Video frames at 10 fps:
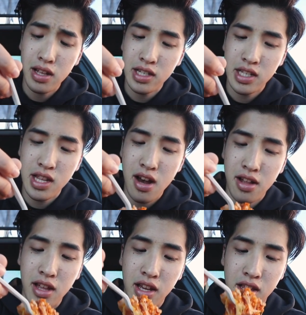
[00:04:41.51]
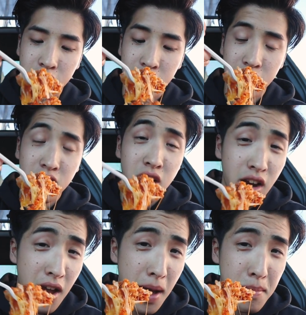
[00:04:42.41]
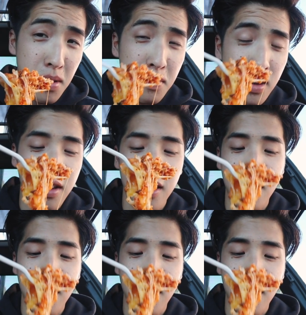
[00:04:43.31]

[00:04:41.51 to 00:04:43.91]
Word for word: it's not like this is gonna happen, but